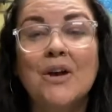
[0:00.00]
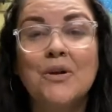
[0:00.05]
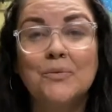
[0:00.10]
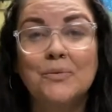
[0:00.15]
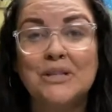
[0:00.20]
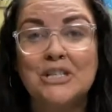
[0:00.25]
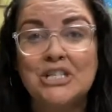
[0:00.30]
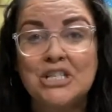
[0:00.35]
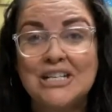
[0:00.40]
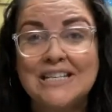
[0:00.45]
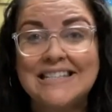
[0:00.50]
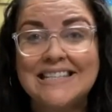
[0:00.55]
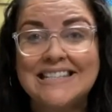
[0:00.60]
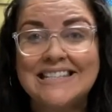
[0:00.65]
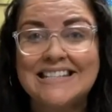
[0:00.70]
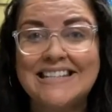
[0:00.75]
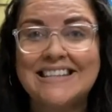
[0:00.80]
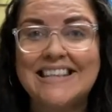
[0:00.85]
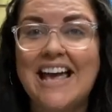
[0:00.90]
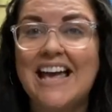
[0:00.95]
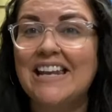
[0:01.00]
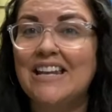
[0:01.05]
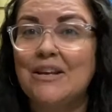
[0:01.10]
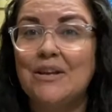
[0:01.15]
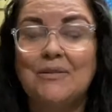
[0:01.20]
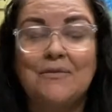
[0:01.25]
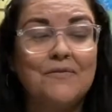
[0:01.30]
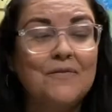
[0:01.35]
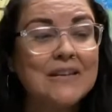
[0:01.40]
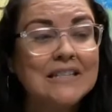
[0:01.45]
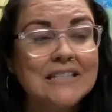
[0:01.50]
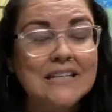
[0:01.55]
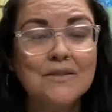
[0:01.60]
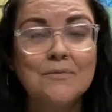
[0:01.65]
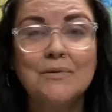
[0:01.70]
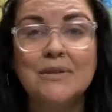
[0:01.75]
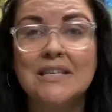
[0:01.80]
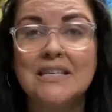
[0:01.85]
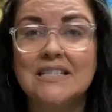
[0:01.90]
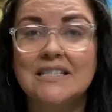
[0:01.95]
When Jesus did that, he visited
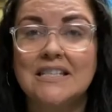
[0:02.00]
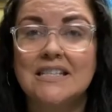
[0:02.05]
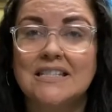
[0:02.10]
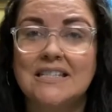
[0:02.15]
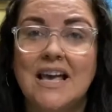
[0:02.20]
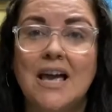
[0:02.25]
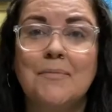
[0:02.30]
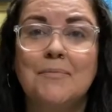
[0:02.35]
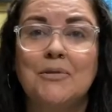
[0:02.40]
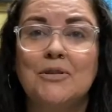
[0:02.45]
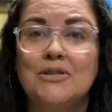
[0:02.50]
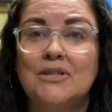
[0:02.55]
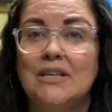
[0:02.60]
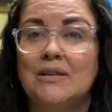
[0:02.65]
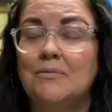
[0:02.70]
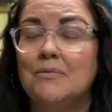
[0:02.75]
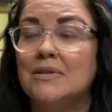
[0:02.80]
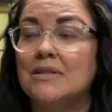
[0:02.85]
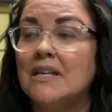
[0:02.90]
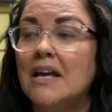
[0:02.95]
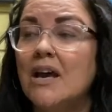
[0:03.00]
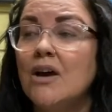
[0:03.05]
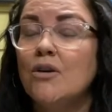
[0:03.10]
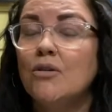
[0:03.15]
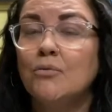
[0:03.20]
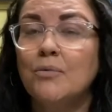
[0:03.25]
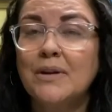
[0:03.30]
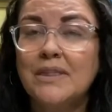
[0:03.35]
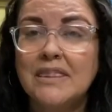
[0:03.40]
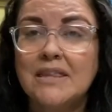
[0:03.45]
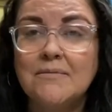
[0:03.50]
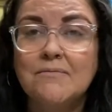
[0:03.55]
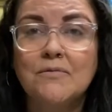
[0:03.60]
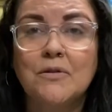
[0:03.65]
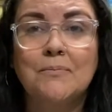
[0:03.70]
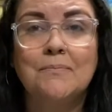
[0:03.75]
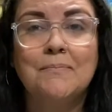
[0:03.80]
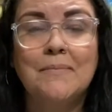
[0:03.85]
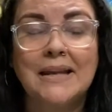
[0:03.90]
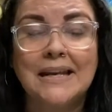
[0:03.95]
with his disciples. He was with them
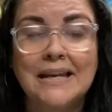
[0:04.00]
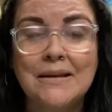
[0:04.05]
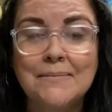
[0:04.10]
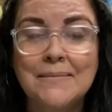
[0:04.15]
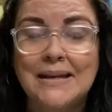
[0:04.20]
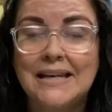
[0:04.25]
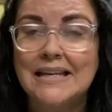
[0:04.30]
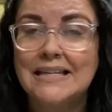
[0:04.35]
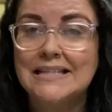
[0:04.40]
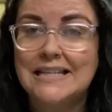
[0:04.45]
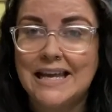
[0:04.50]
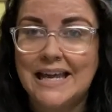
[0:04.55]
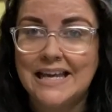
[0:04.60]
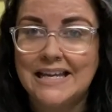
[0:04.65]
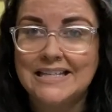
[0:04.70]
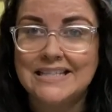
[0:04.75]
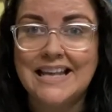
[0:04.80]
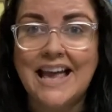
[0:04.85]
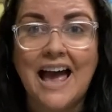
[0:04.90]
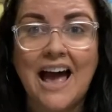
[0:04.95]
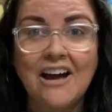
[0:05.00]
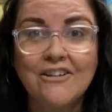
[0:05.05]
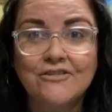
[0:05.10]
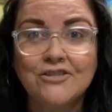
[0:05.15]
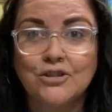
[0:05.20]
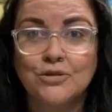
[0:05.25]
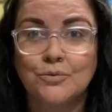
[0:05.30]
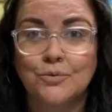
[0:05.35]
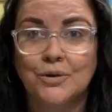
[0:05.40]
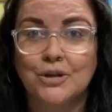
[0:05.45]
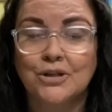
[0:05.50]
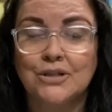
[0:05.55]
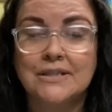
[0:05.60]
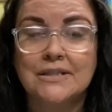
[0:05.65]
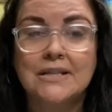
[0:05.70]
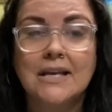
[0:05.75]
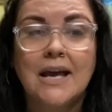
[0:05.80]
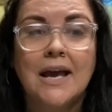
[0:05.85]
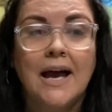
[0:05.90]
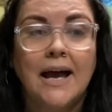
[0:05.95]
for many, many days
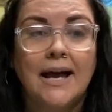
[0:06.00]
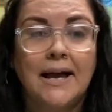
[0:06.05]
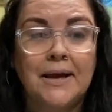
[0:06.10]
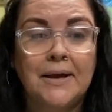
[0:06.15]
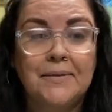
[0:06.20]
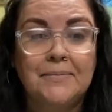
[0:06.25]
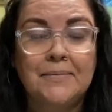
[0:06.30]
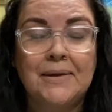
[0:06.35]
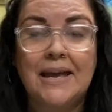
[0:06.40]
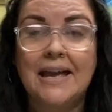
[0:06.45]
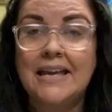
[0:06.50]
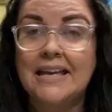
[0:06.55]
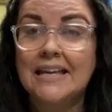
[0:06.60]
afterwards, um,